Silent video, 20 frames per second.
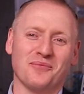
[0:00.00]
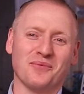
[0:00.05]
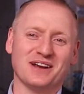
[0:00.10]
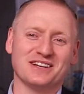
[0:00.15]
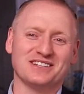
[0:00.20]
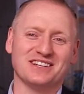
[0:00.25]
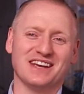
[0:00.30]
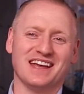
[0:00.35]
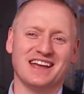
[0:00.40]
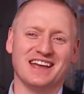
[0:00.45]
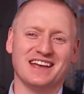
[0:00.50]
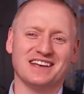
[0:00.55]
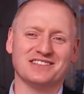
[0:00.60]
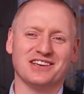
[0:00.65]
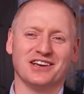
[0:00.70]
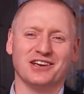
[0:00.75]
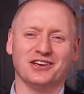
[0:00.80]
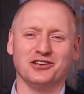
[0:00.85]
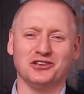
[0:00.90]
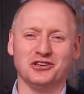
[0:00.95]
which is
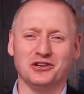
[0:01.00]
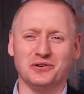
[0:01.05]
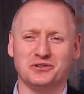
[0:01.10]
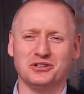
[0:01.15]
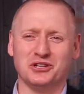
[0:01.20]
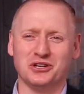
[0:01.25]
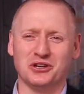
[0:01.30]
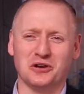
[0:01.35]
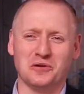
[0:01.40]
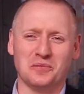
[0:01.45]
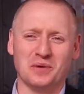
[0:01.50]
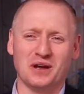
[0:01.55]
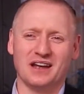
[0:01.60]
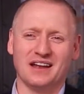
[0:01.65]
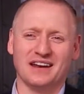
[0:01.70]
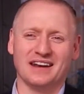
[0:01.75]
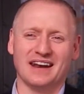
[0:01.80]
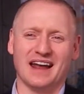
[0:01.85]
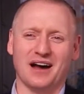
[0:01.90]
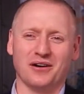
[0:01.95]
YouTube.
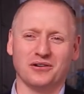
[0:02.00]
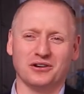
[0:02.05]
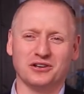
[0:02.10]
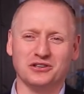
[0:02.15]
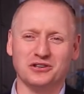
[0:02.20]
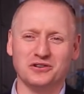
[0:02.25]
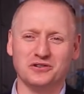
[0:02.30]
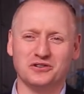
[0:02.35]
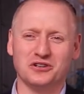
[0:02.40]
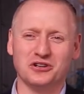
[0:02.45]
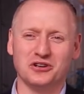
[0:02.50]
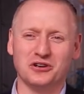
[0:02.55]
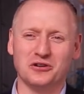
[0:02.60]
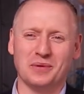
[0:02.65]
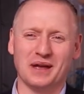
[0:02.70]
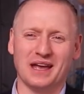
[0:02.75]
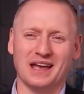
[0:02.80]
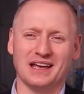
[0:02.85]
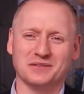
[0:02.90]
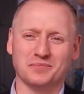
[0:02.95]
Now,
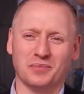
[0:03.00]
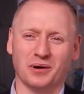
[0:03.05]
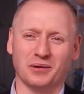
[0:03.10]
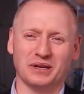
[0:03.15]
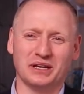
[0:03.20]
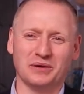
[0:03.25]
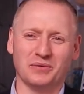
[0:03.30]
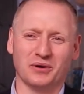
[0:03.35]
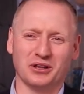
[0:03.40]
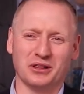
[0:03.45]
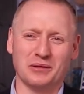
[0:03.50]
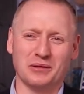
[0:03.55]
YouTube is probably one